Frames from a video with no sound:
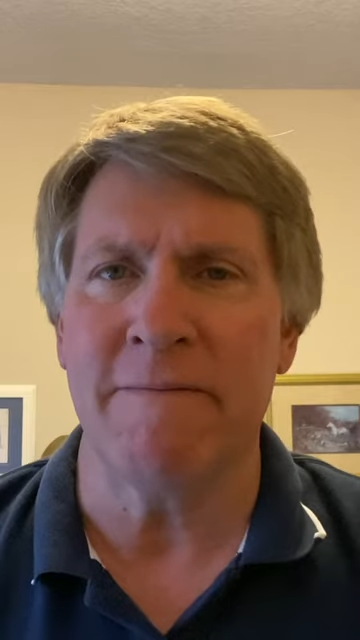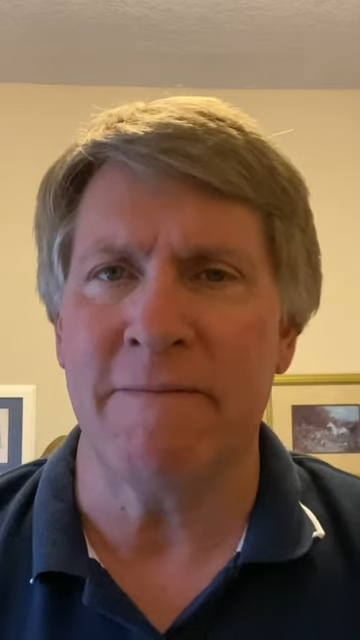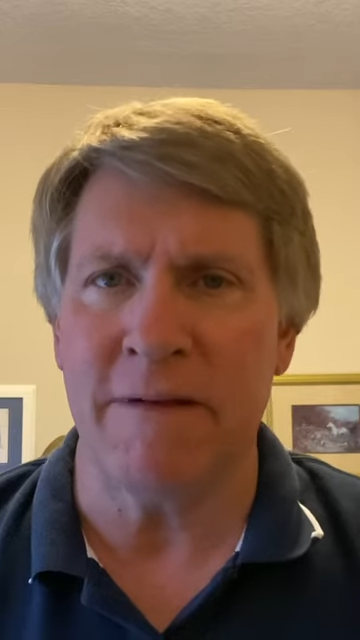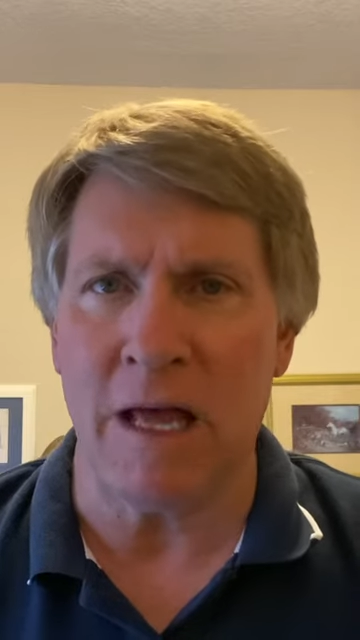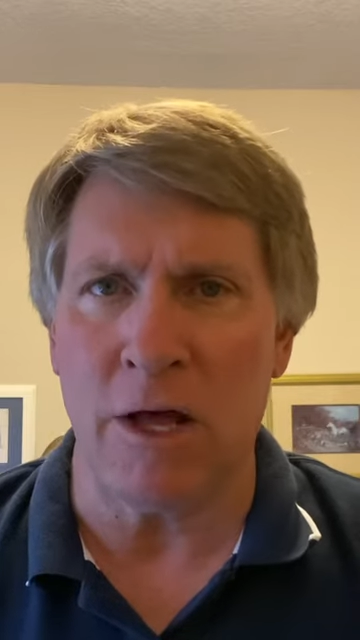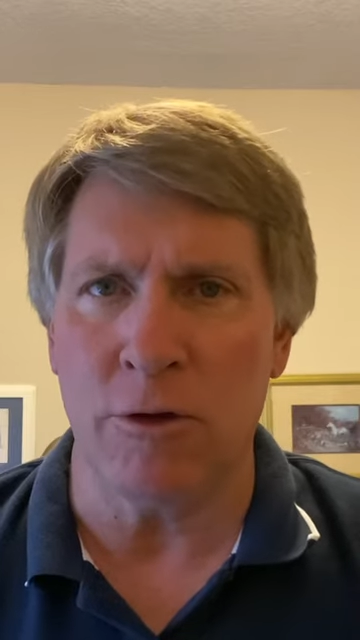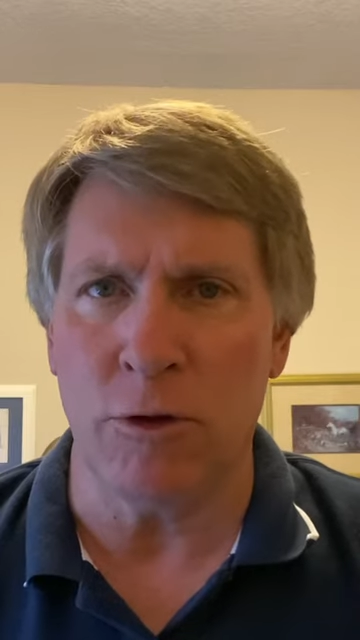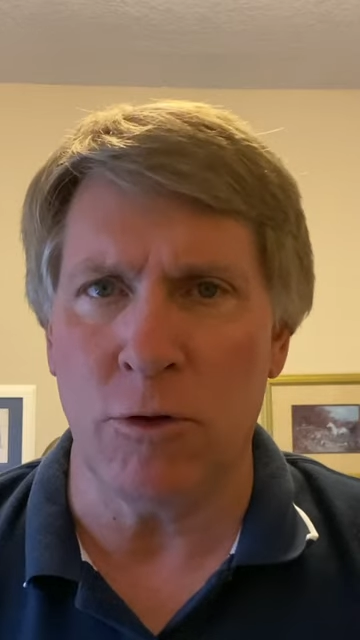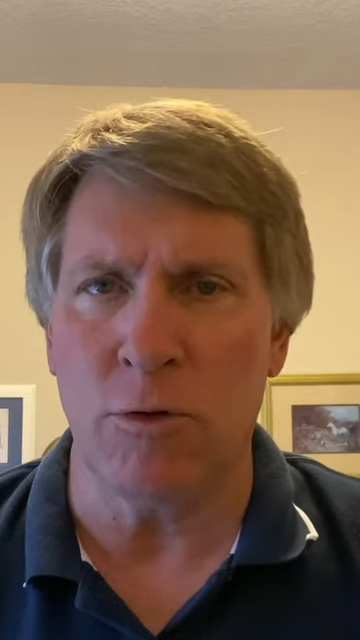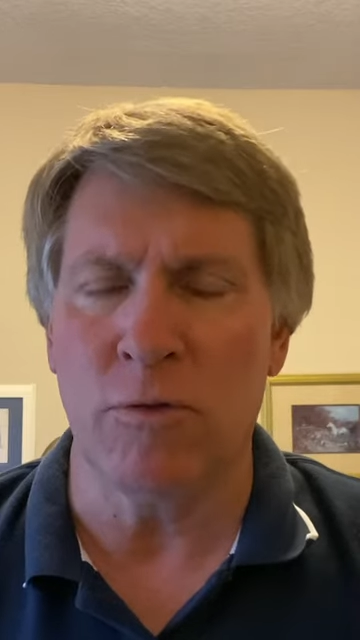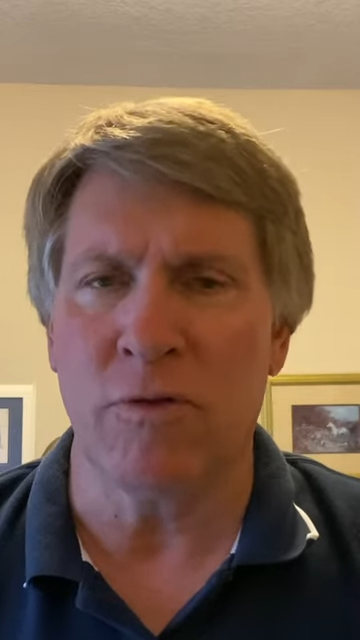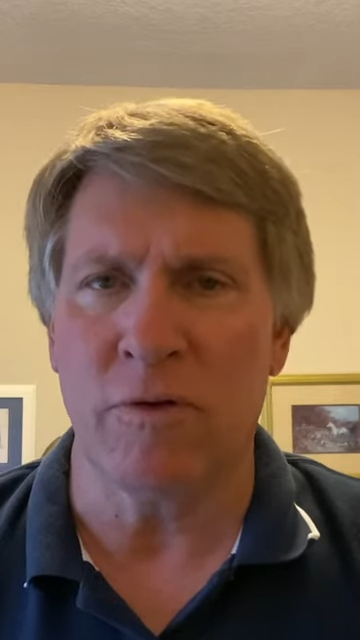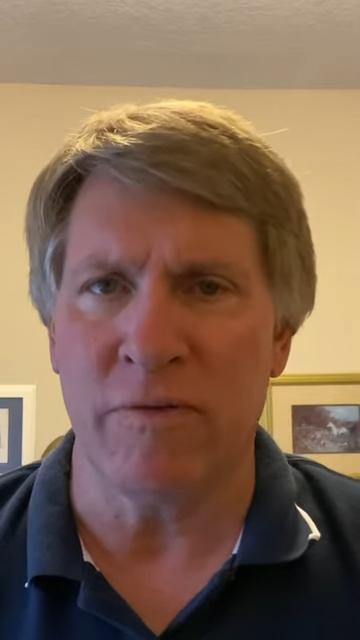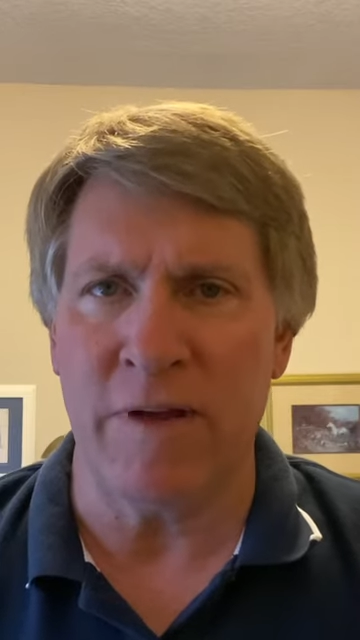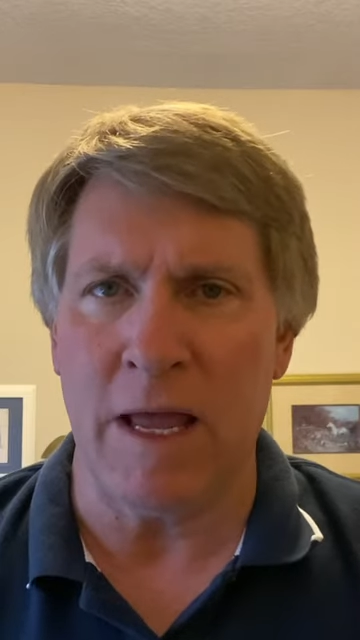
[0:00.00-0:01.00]
value
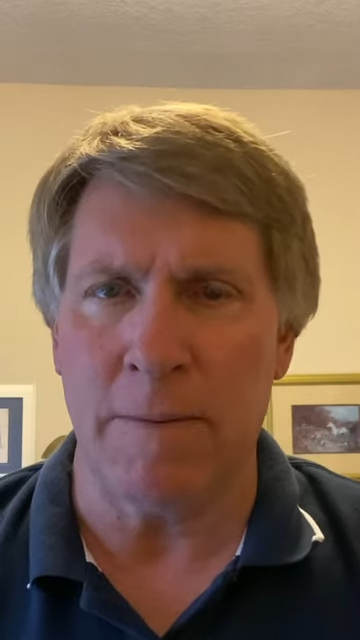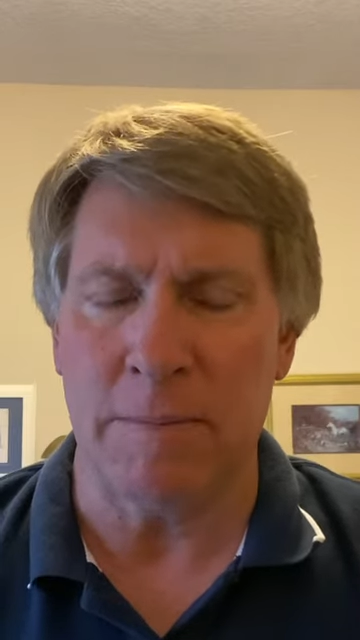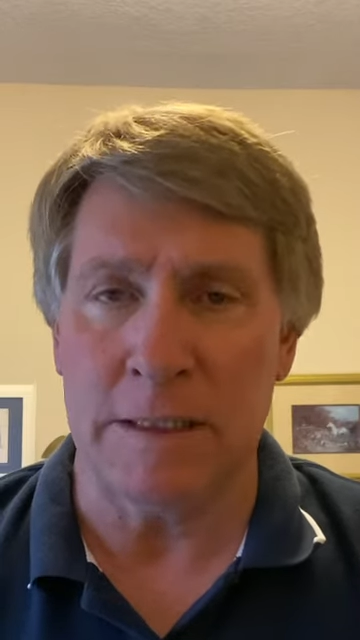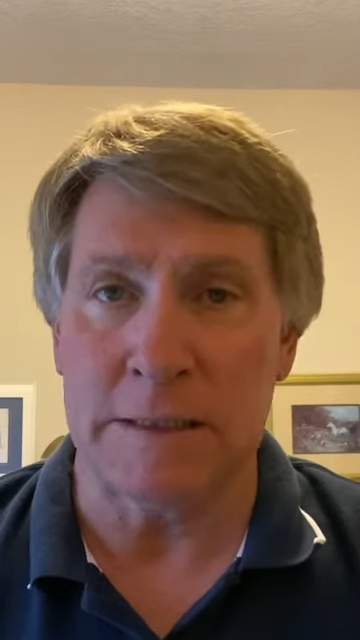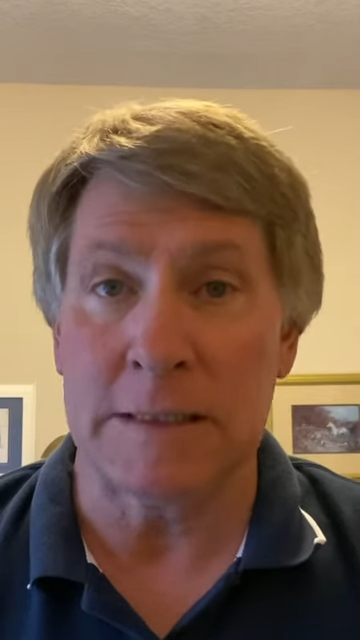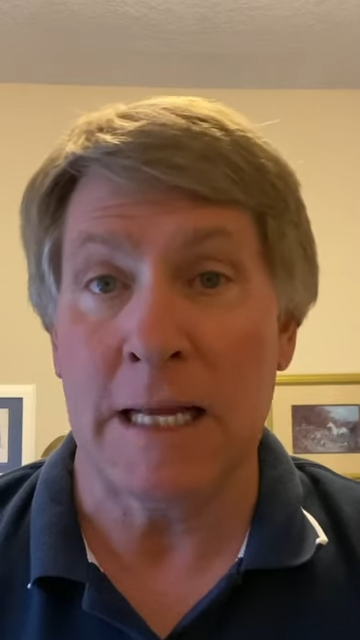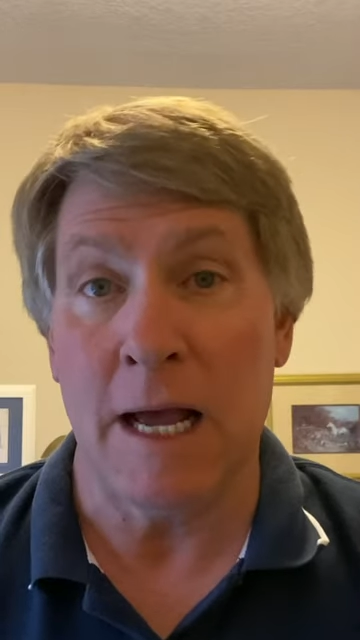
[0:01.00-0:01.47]
for families.